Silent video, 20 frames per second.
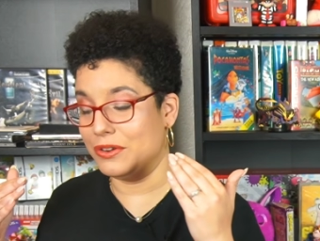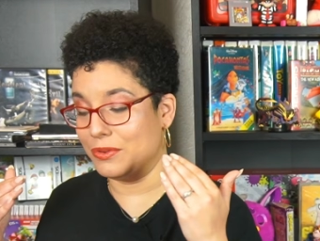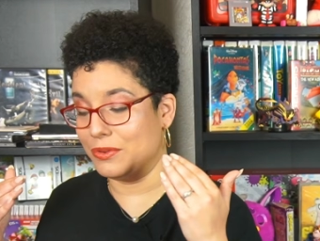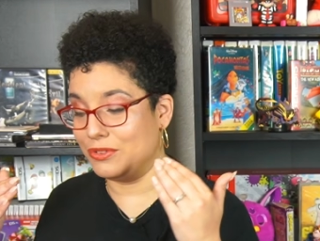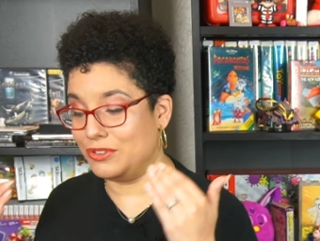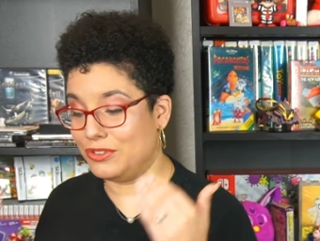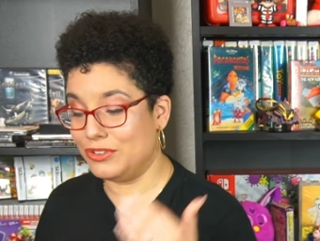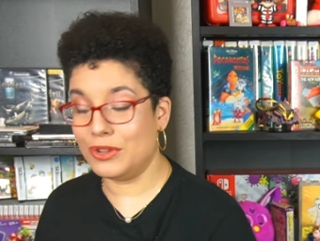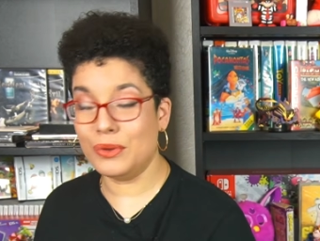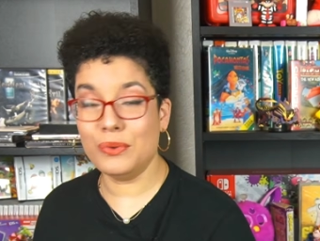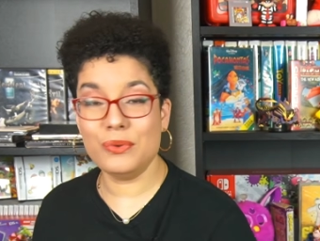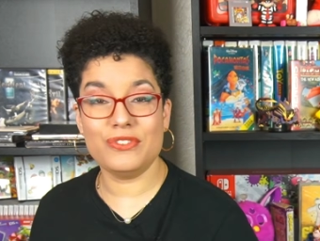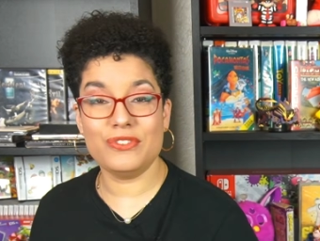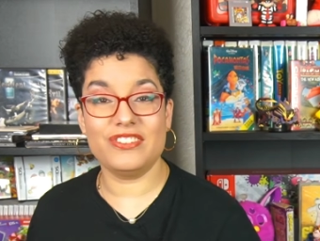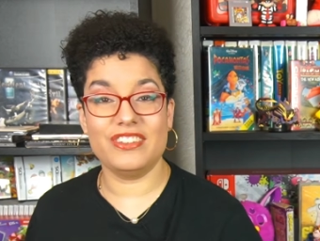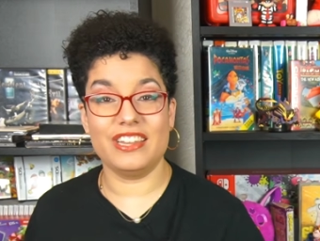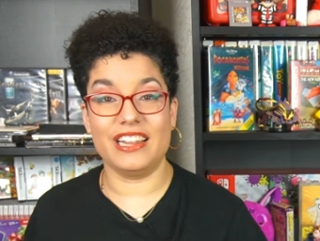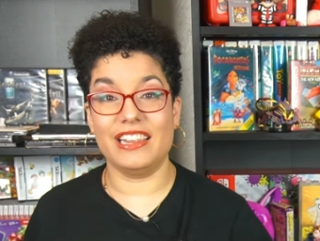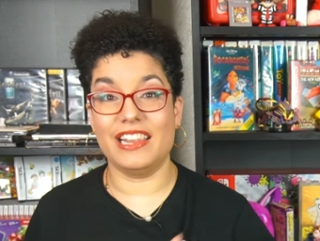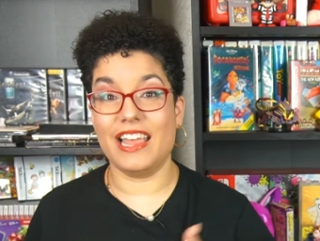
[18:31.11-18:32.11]
suits
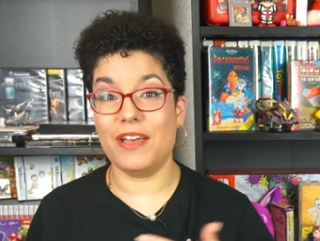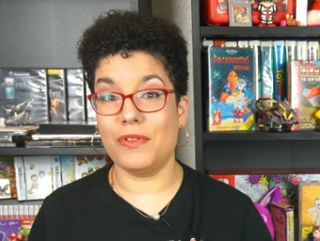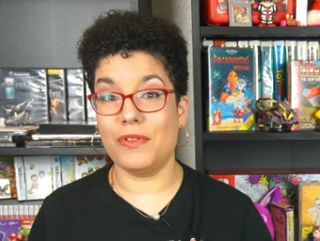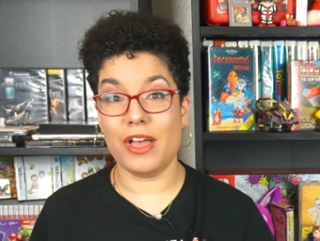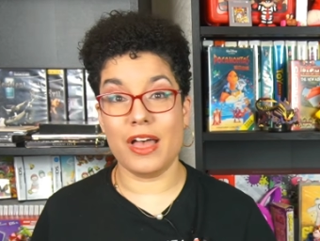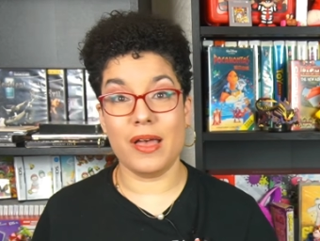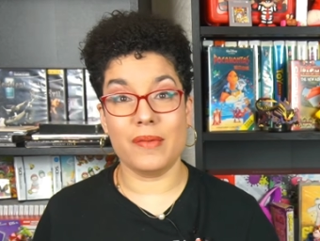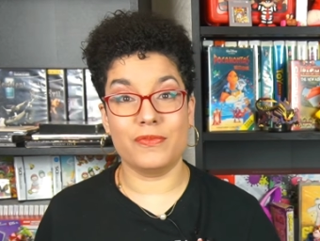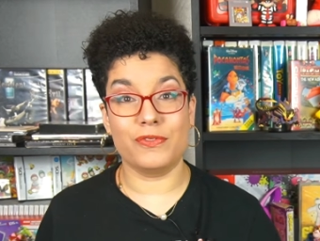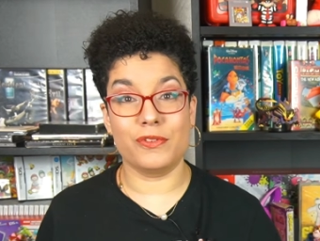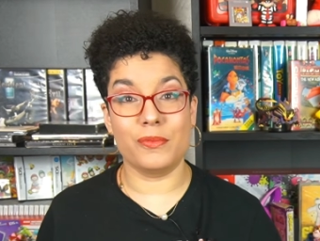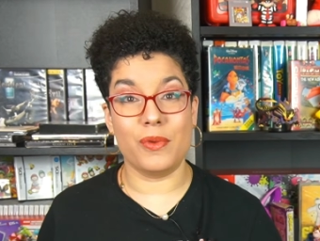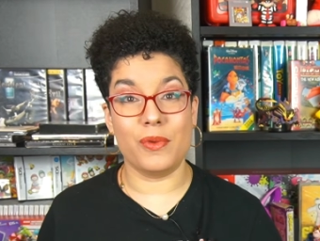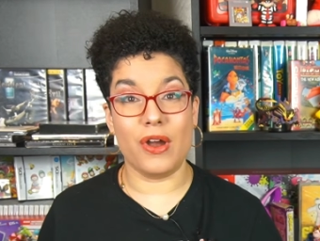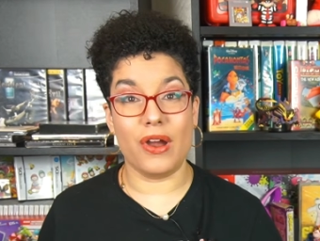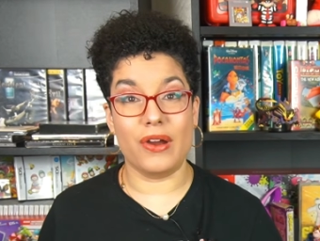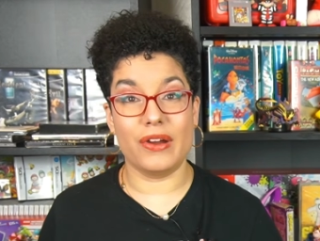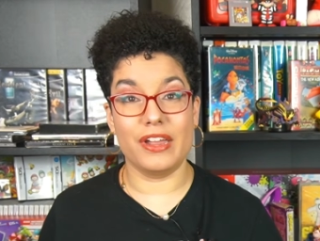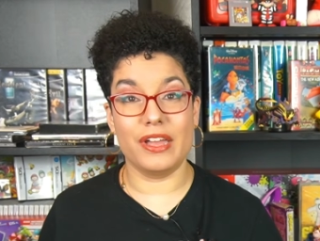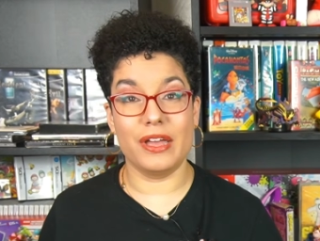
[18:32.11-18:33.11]
to level up for
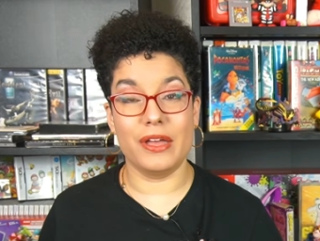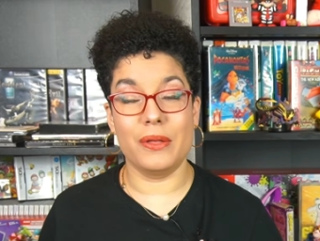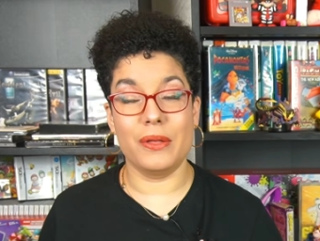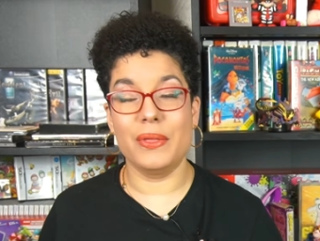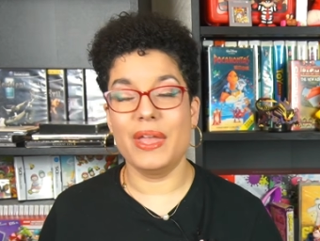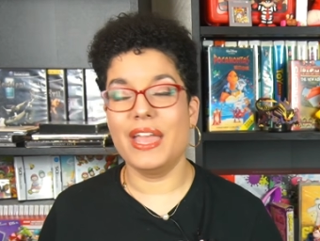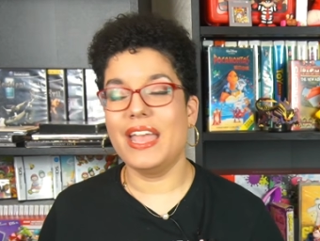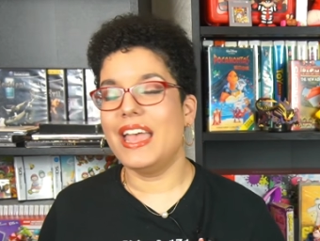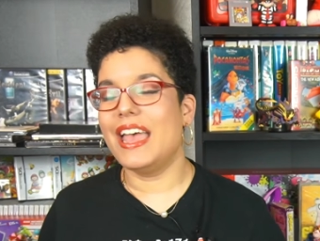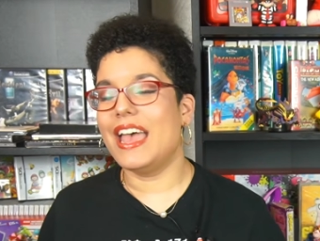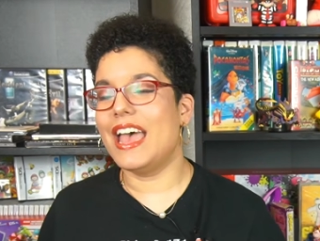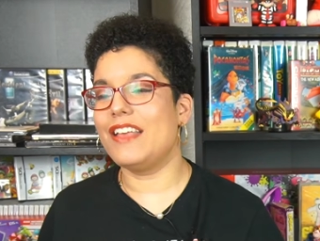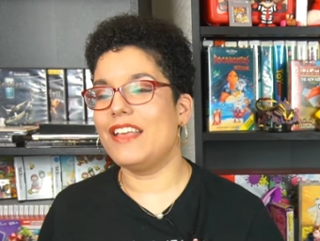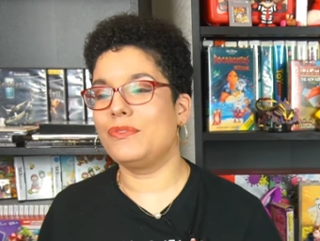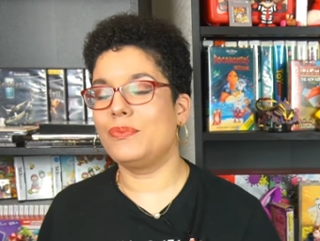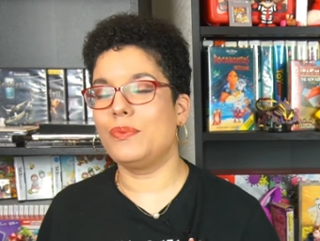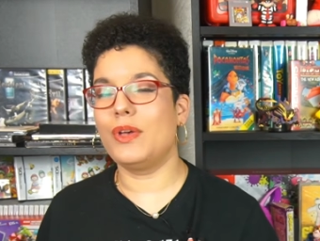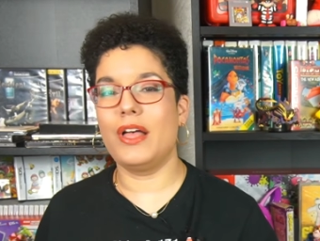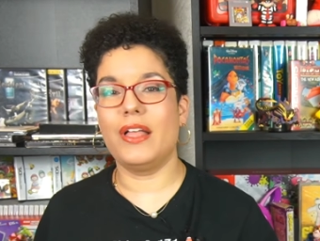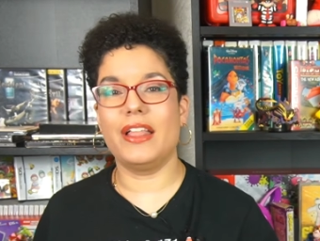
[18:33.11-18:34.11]
Mario, as
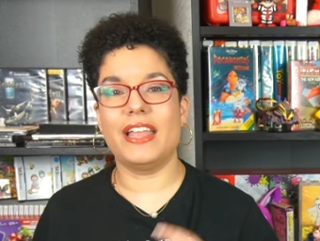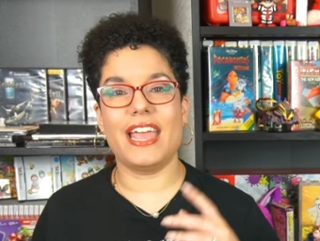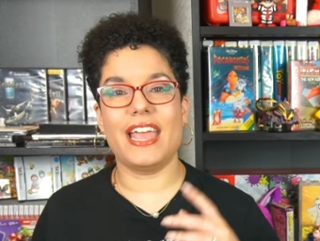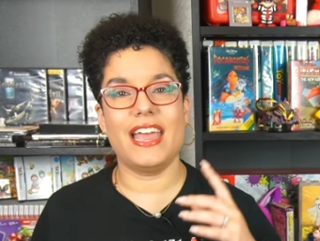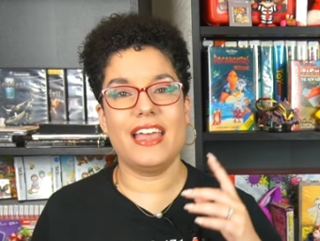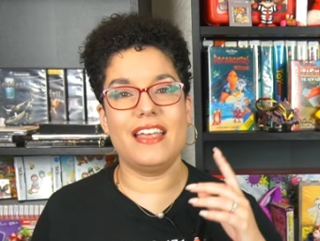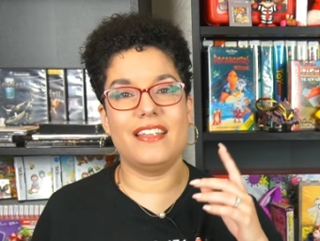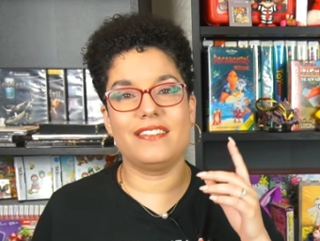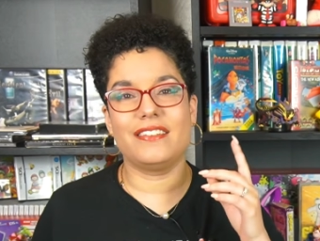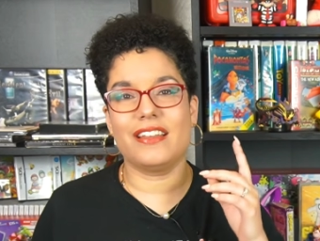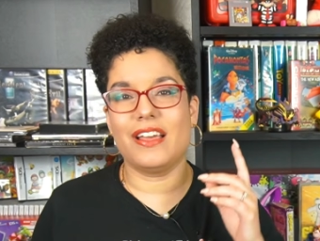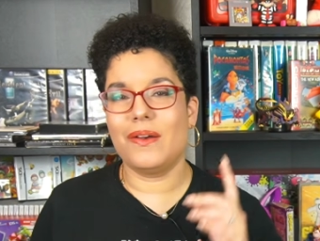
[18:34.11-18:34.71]
well as